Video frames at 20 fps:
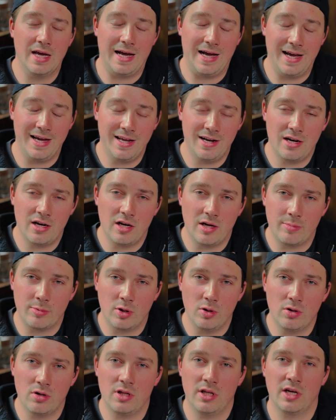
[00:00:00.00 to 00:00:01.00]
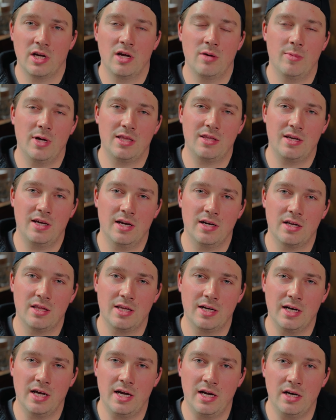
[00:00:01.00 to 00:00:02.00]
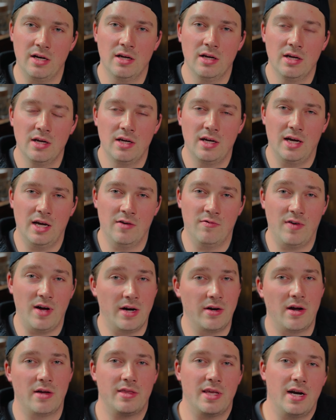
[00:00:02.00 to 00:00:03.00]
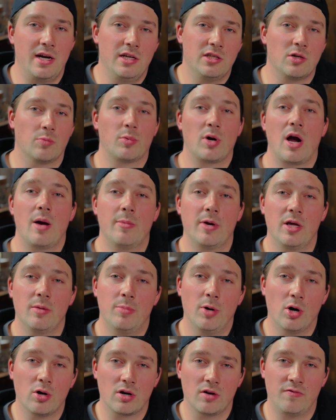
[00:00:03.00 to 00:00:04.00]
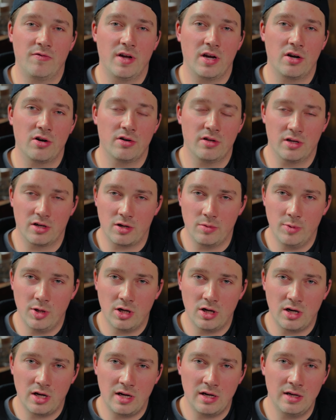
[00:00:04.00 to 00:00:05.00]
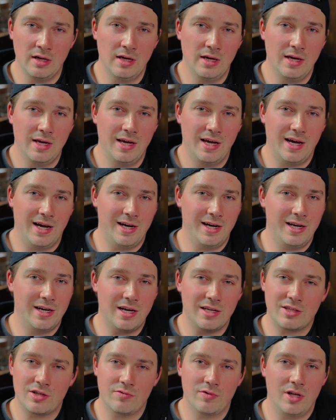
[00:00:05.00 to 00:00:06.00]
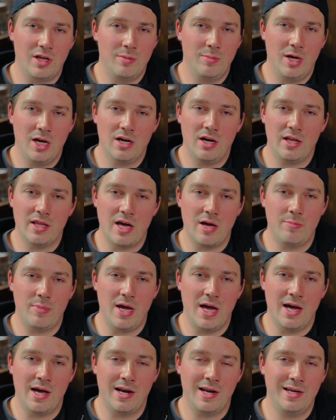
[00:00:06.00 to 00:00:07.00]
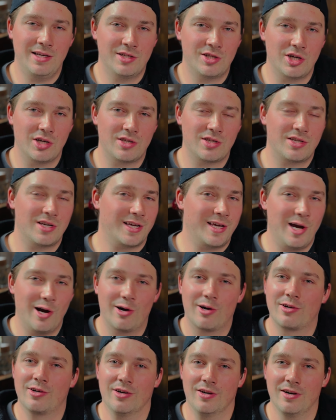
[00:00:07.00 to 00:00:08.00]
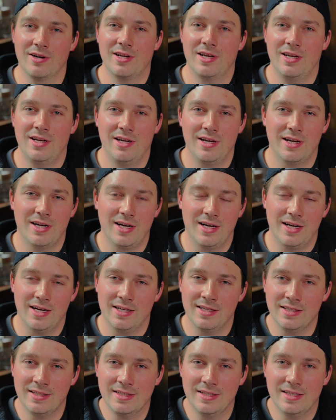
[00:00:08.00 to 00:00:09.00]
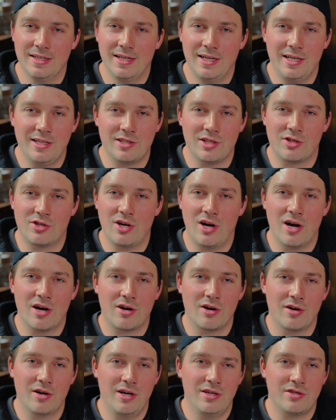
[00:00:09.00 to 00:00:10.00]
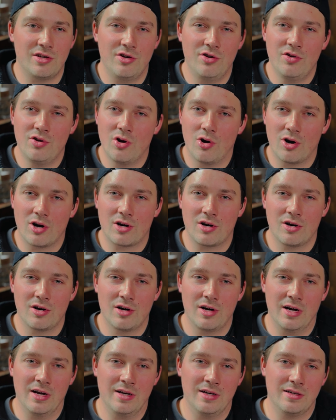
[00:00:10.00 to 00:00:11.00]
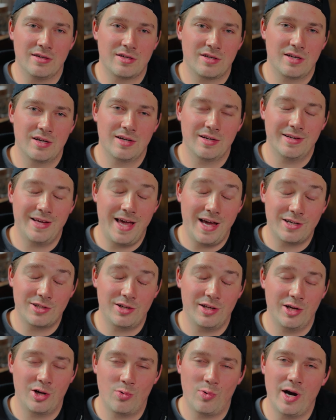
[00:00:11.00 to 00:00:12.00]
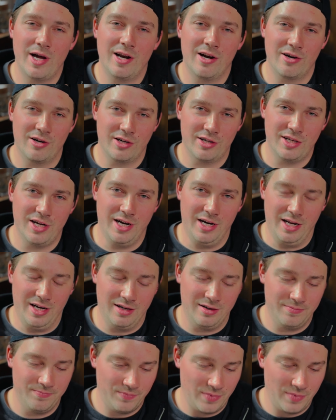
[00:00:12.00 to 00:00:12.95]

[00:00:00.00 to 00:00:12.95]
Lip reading: I ended up Googling him at the end of the night and found out that he's a prominent poker figure in the community, and he doesn't really mean all that bad. He's just a character. He's a talker, he's a New Yorker, and actually quite entertaining.